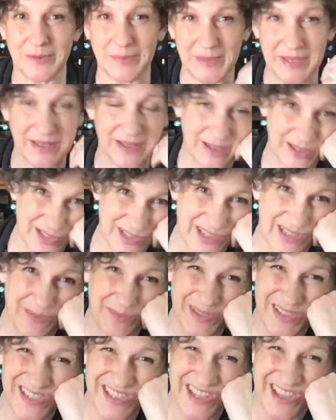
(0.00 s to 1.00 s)
oh my gosh, I'm
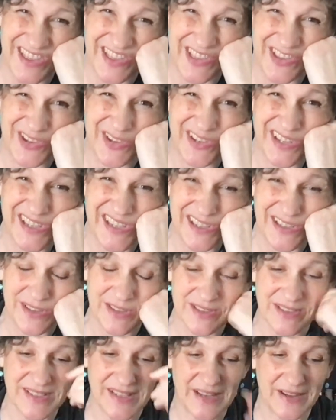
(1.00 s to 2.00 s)
going to say 30
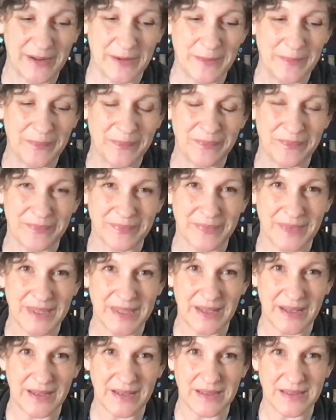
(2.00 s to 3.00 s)
years now.
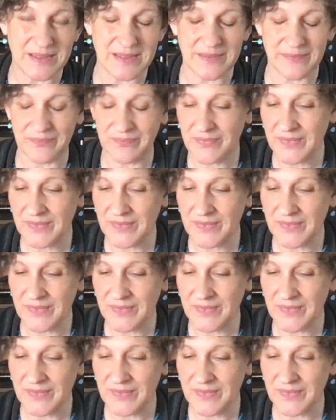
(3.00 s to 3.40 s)
Yikes.